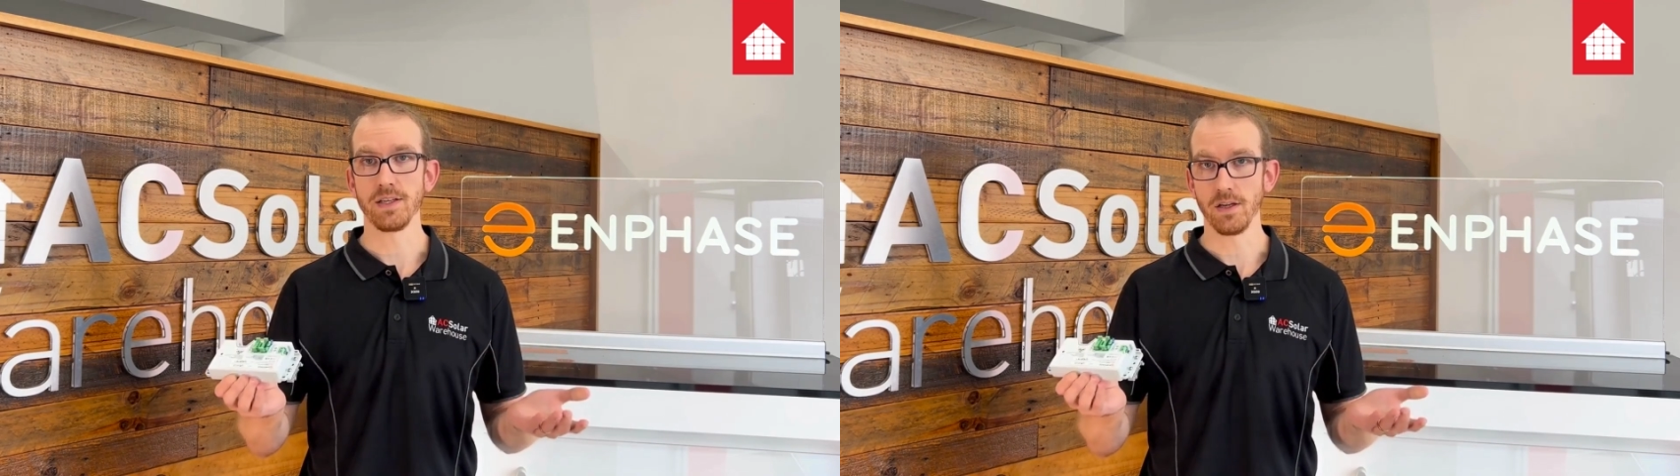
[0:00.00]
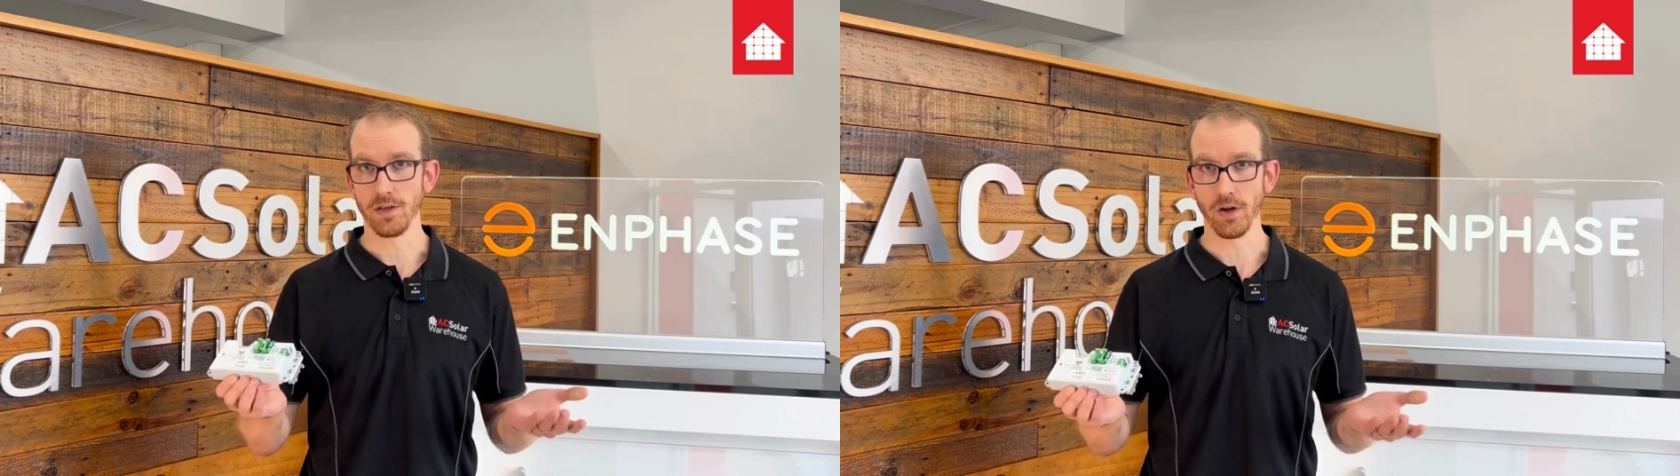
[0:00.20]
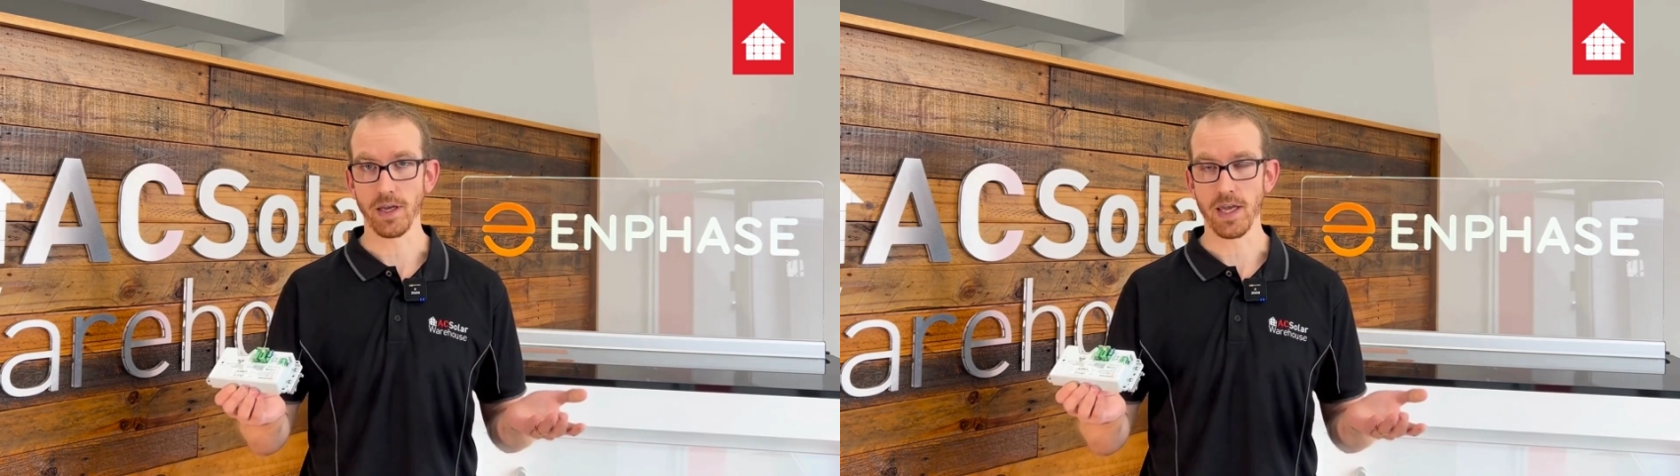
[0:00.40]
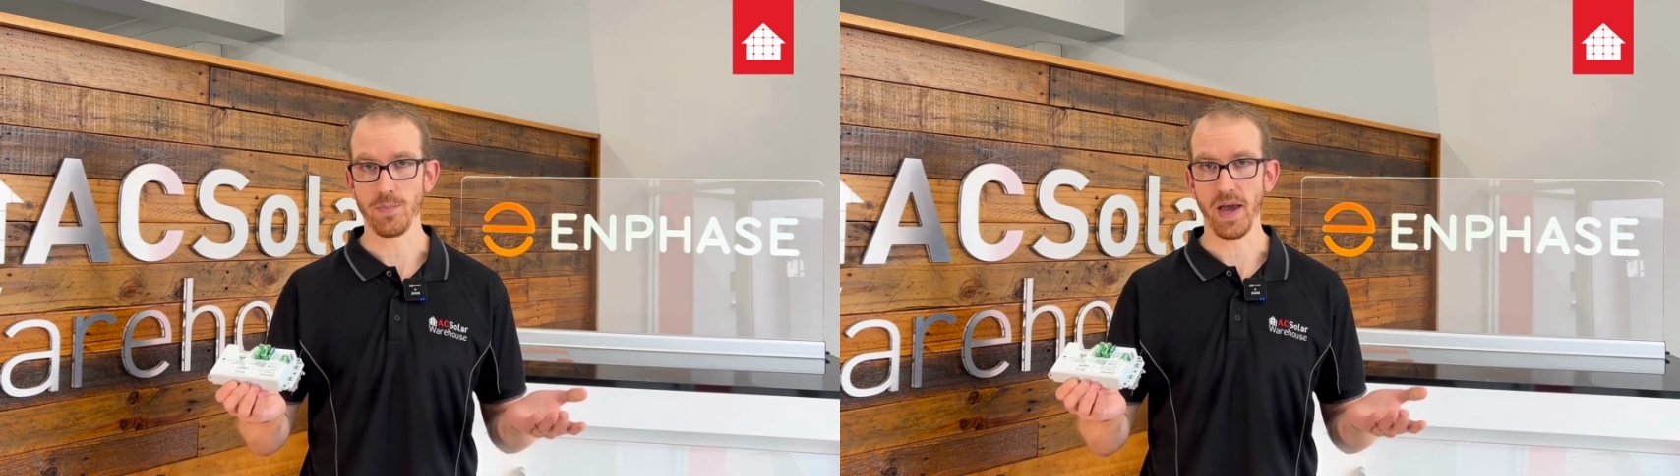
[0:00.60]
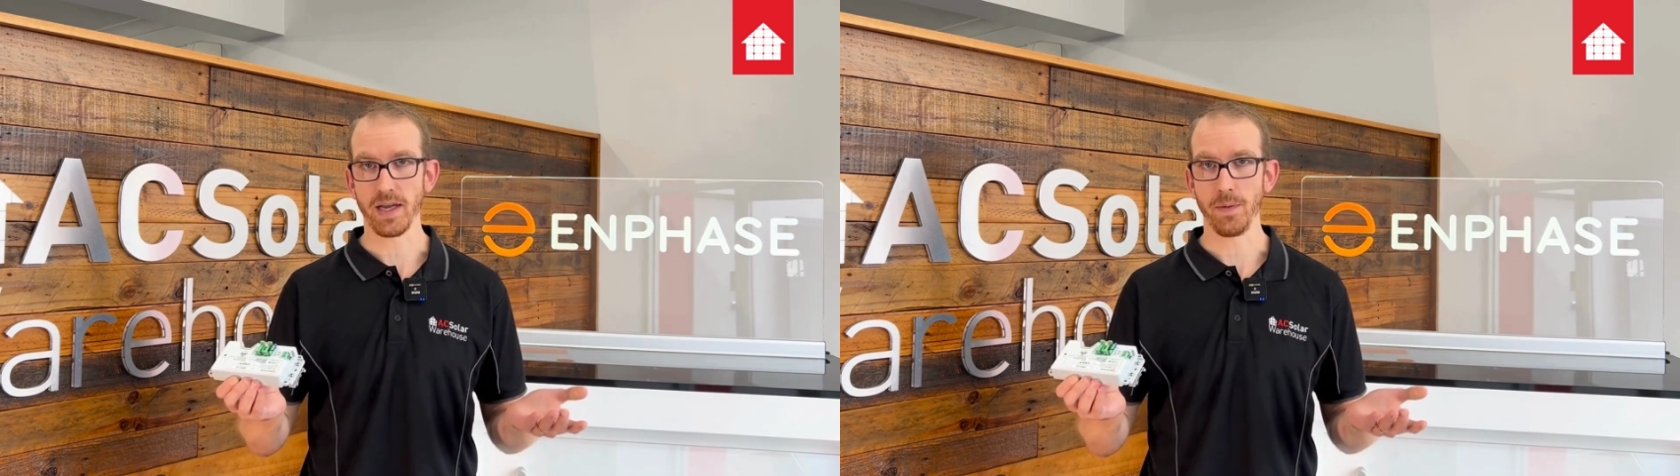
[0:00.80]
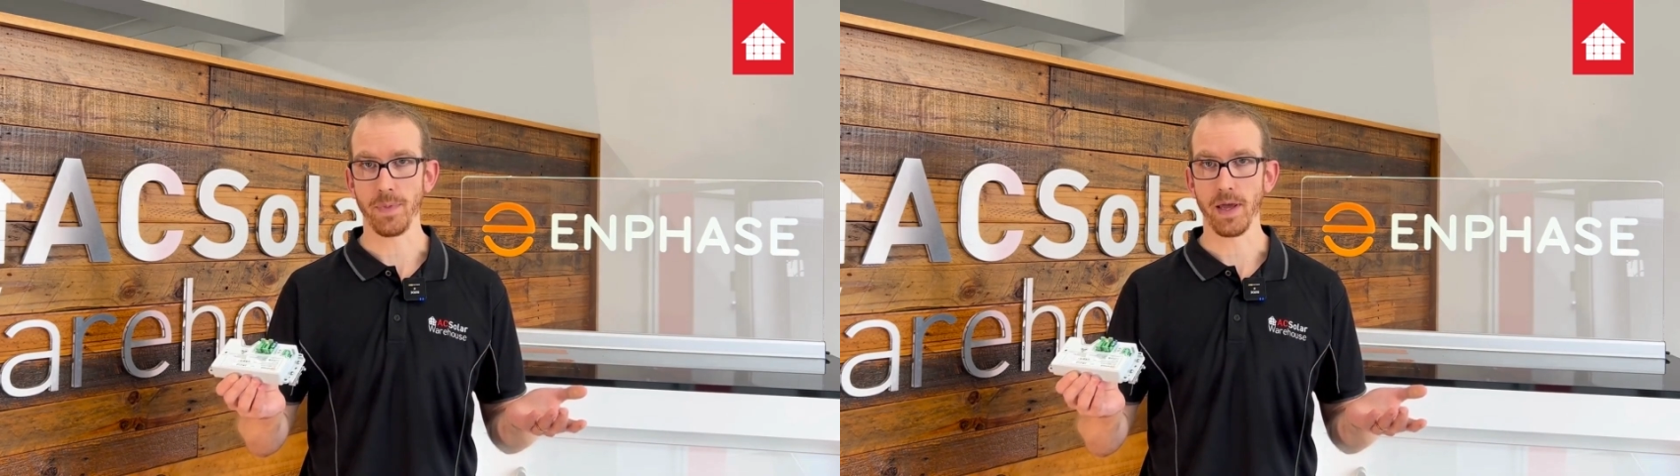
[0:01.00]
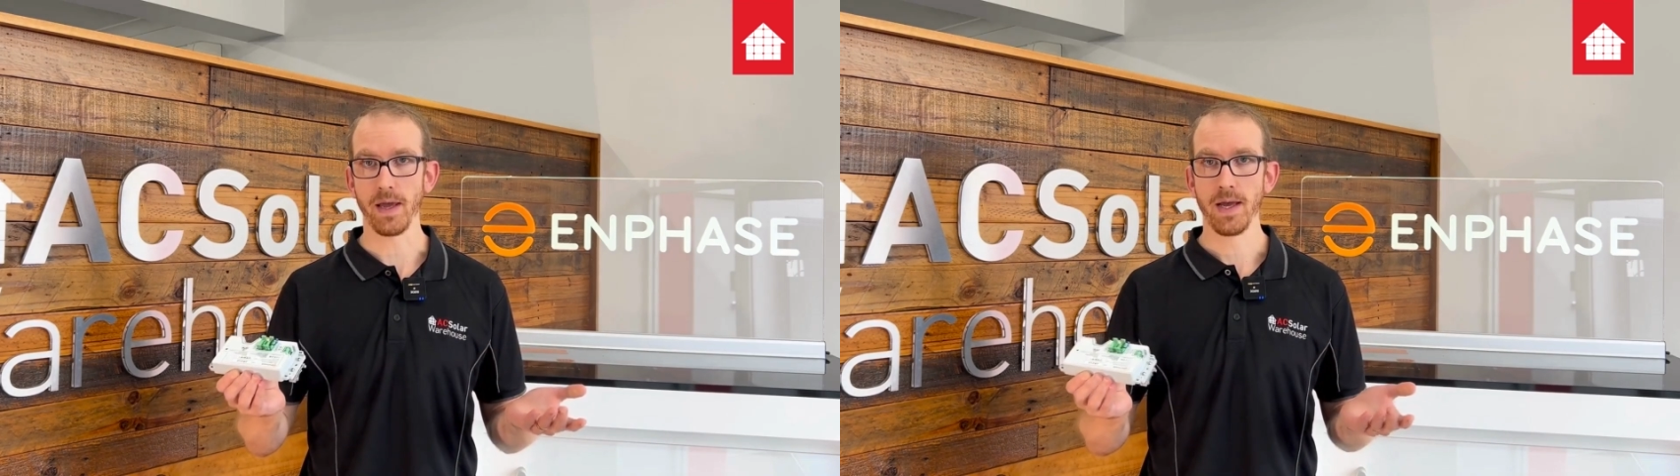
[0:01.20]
don't get your backup there.